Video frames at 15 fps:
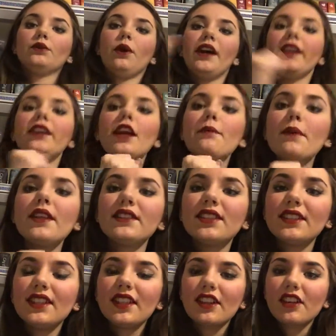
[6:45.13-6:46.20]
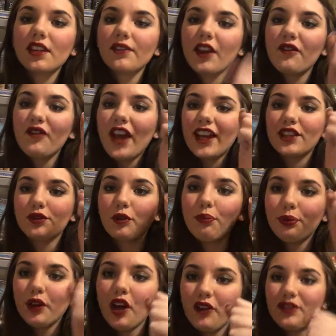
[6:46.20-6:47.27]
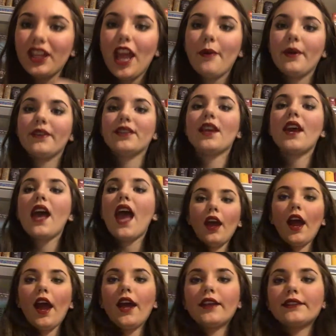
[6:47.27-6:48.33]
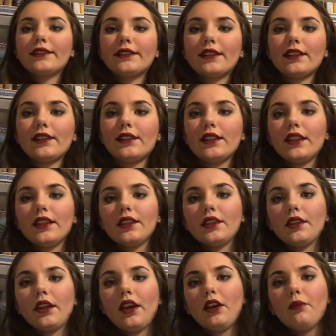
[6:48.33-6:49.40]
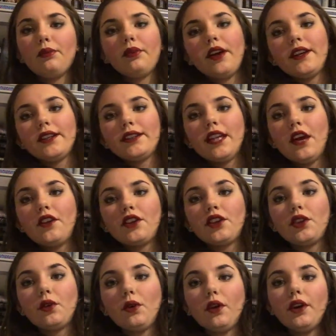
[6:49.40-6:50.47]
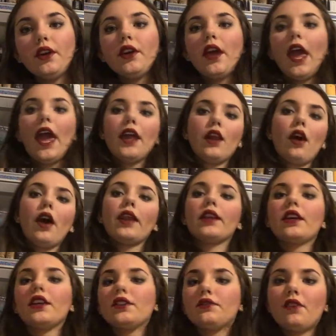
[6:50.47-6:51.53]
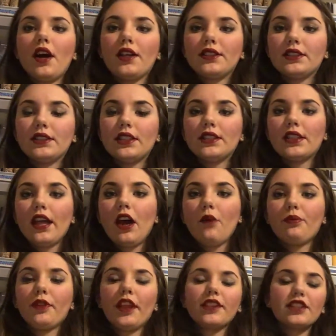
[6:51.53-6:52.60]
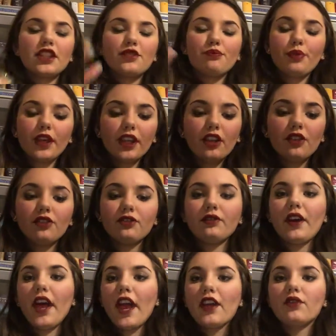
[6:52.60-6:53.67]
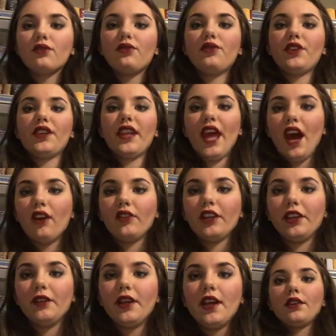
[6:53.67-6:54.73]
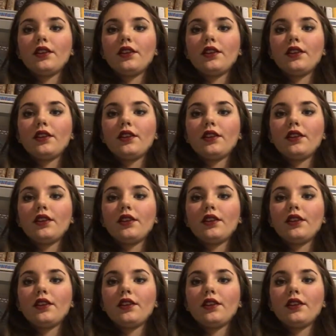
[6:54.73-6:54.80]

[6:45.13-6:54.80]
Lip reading: Why didn't I mention it? I could have had factual proof, damn it. As sees her blood is now the cure, and Antarctica's rushing in to help, there's this big grand finale.